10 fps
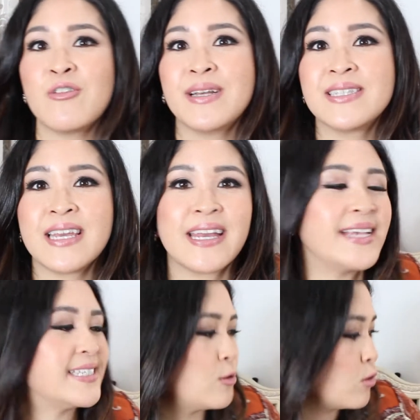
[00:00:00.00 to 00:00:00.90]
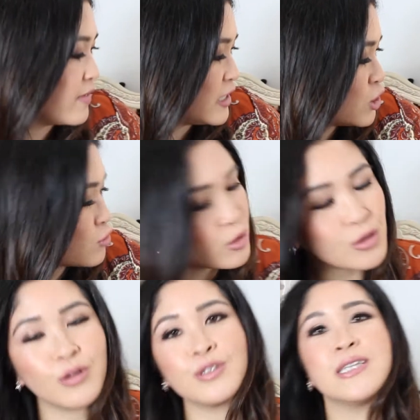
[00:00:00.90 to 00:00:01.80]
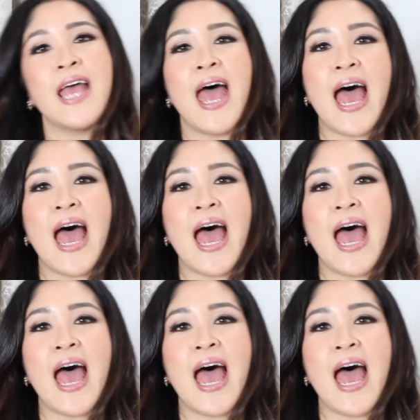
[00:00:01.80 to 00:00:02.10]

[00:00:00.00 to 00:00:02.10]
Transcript: all my skincare's in all of these drawers